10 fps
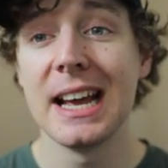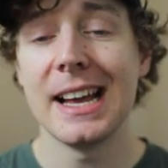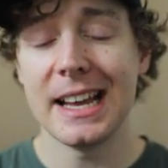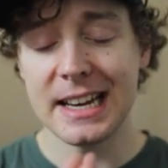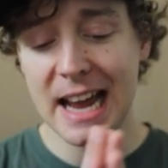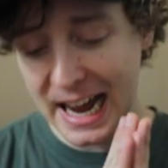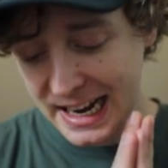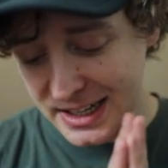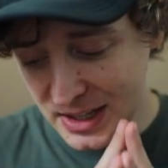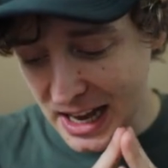And it
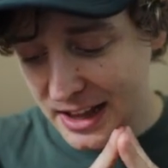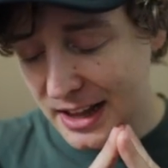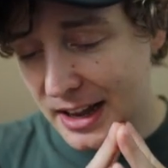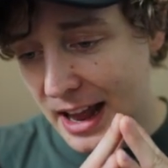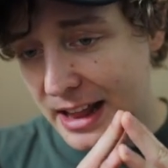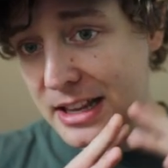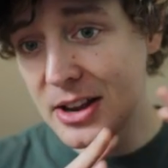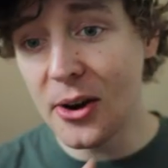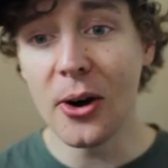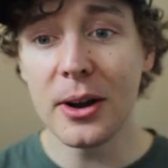has
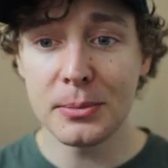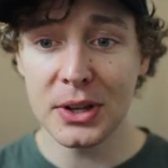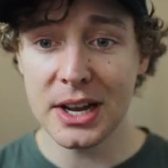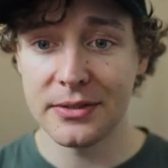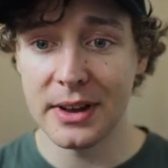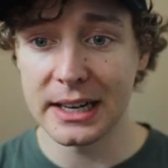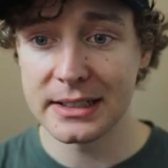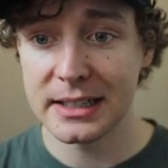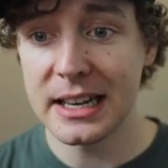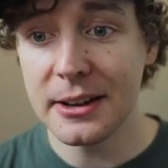the on-play
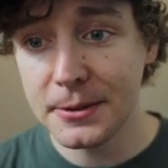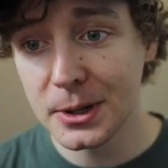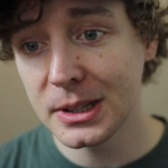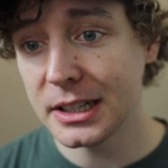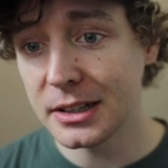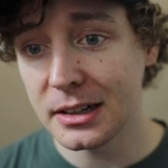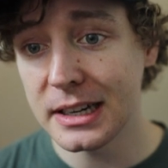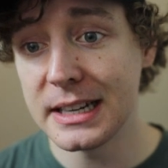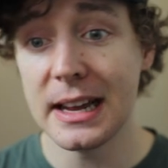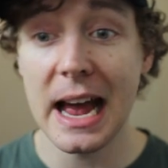effect. If your leader,
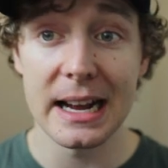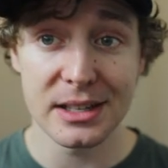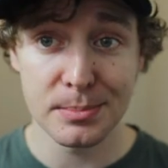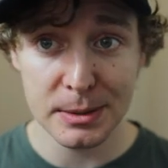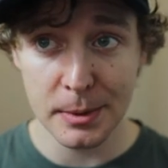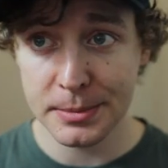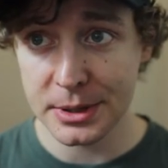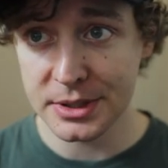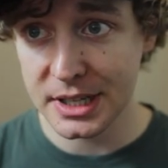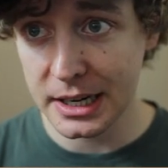it has Big Mom
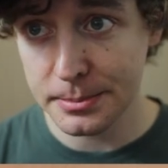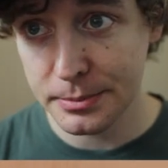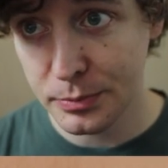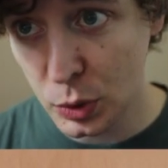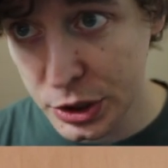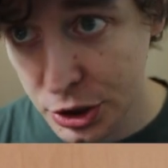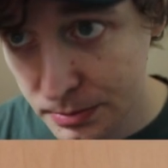Pirates type, which